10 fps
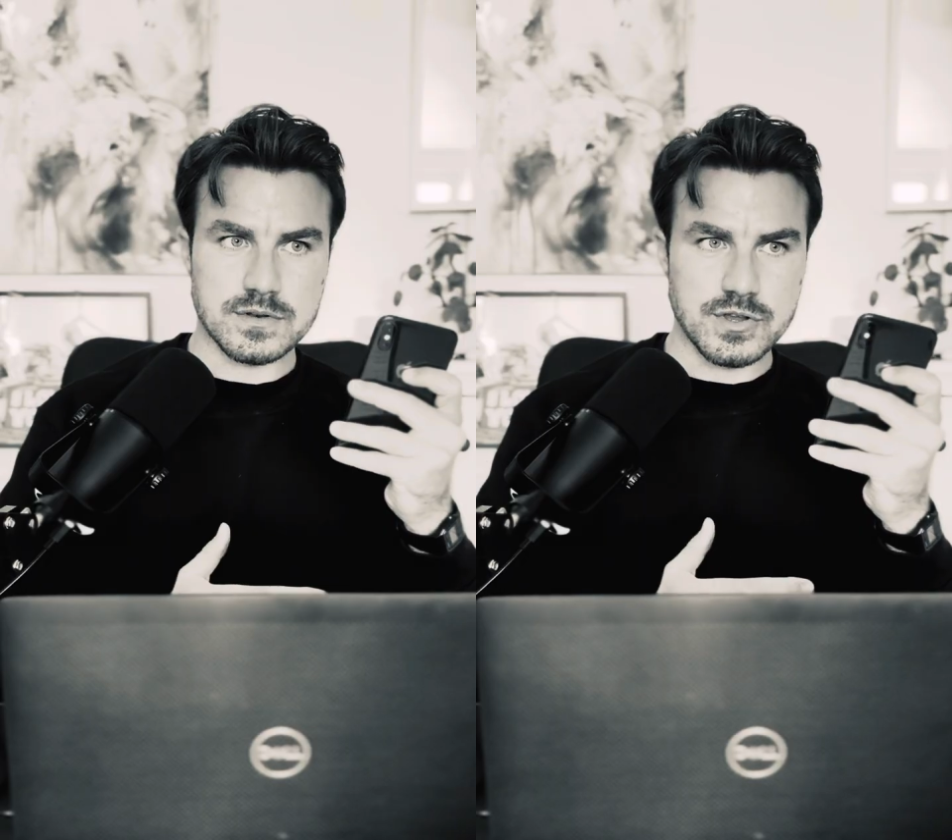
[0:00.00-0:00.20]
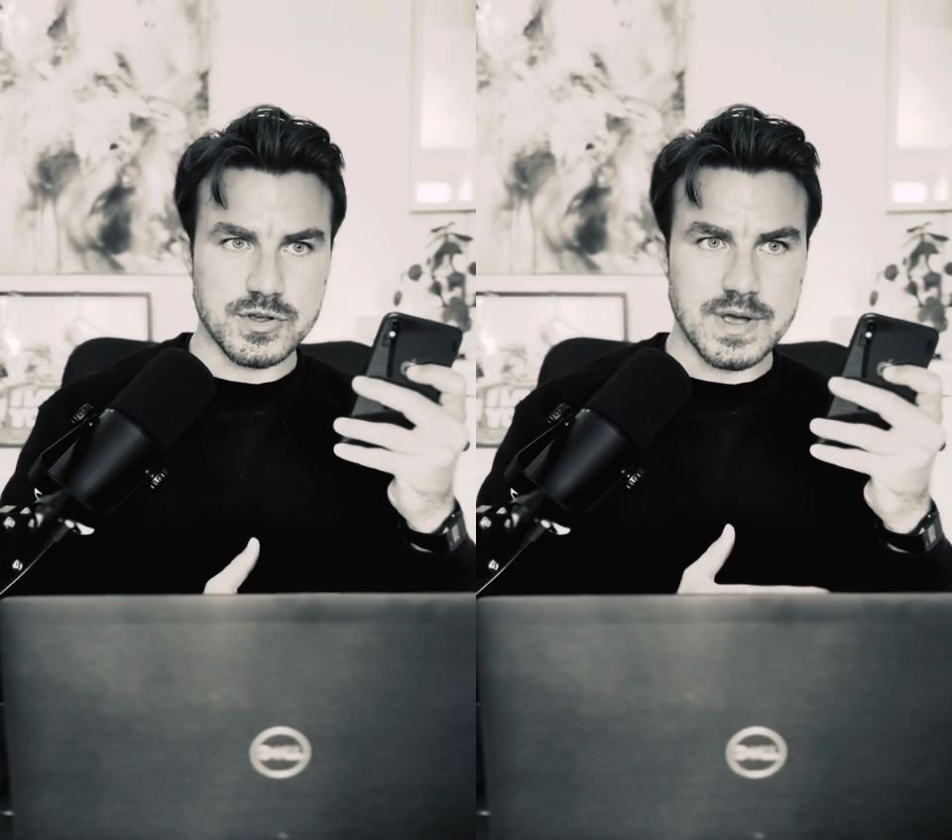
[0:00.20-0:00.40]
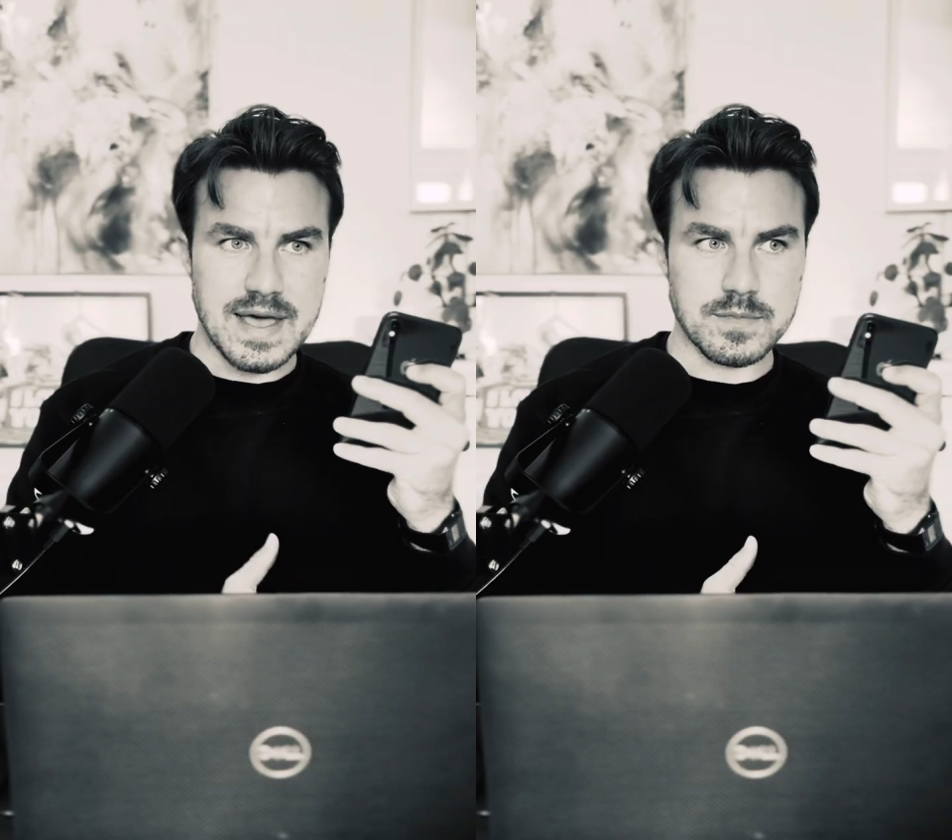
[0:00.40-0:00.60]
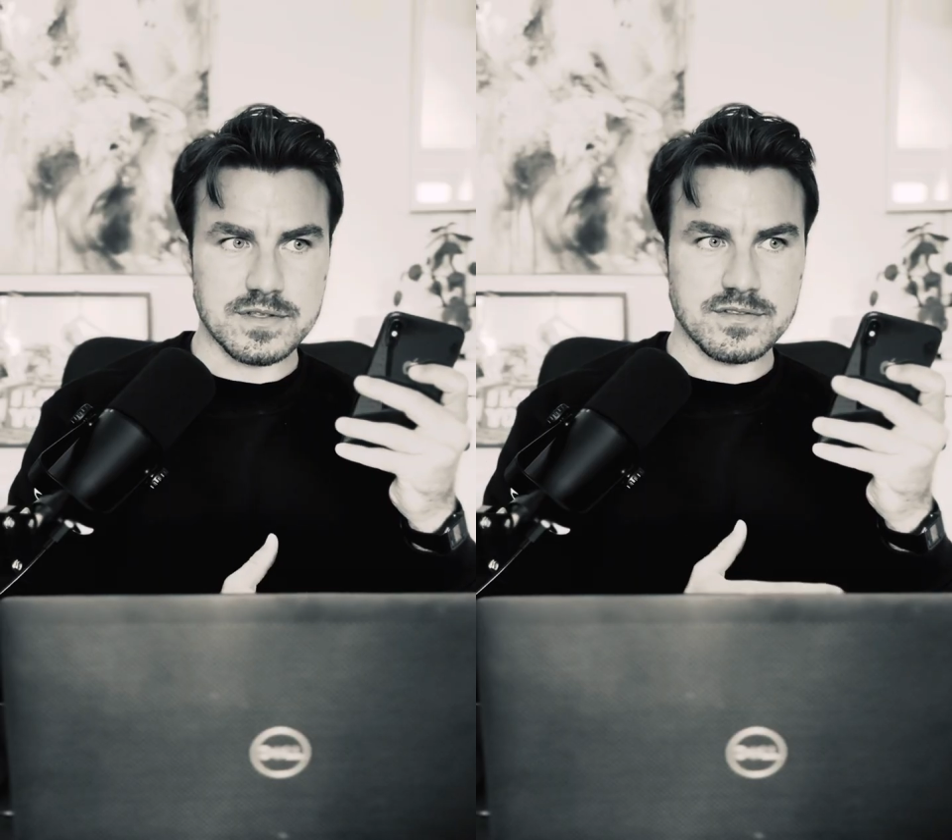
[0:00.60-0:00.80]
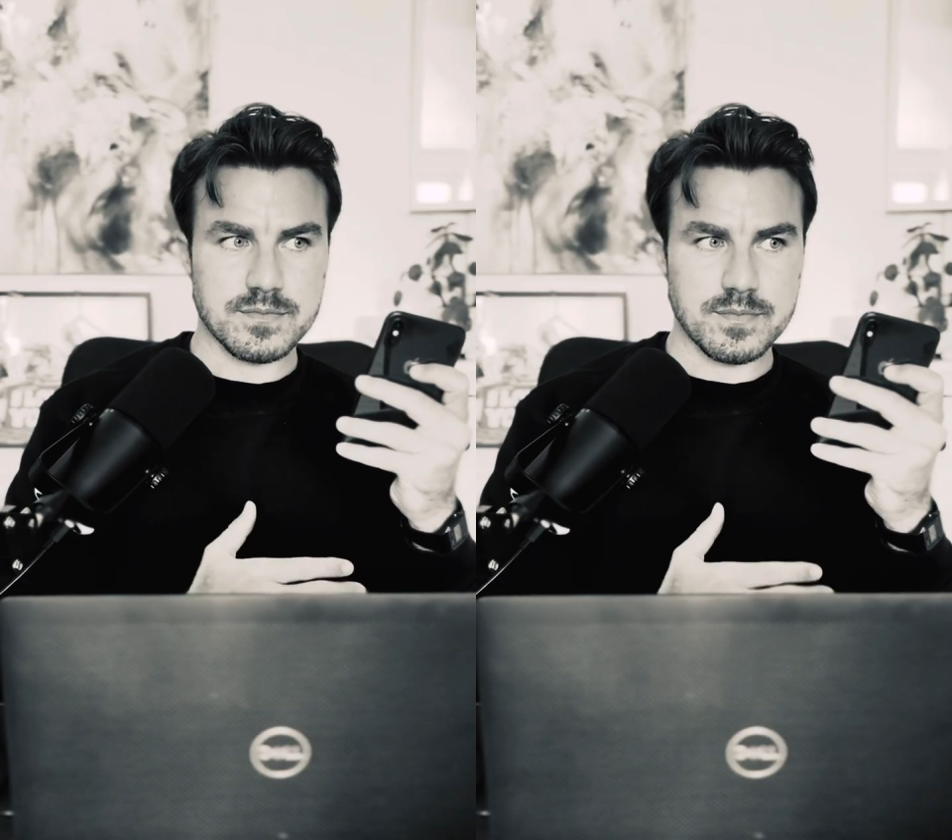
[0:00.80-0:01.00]
new
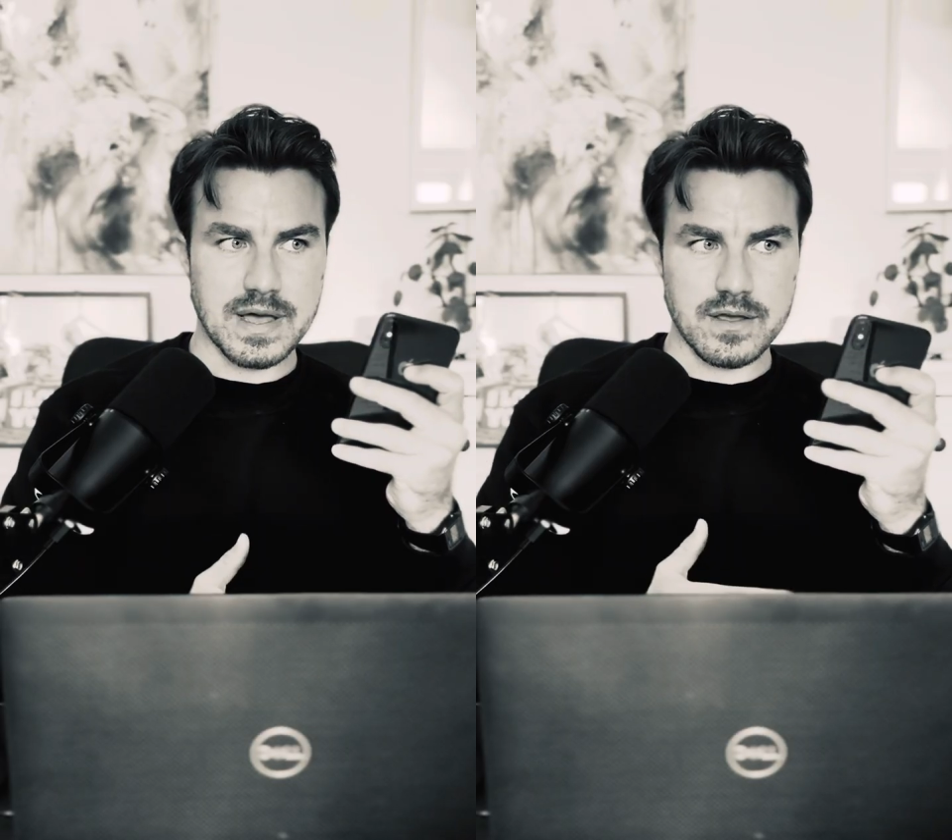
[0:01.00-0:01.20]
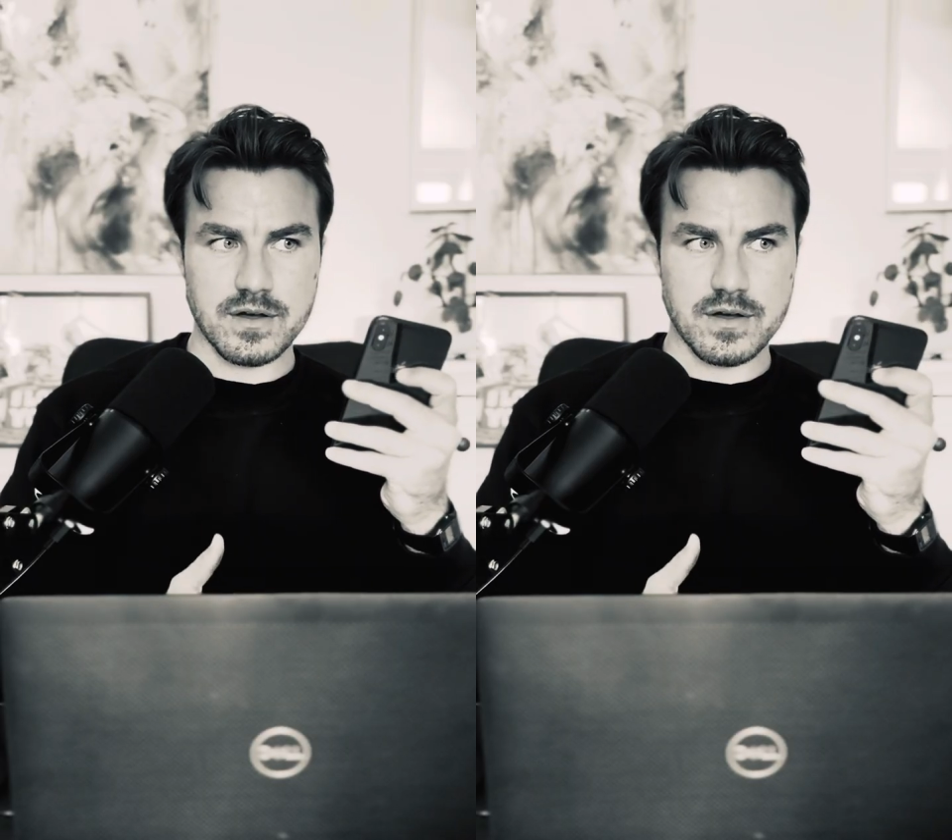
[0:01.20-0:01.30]
habits by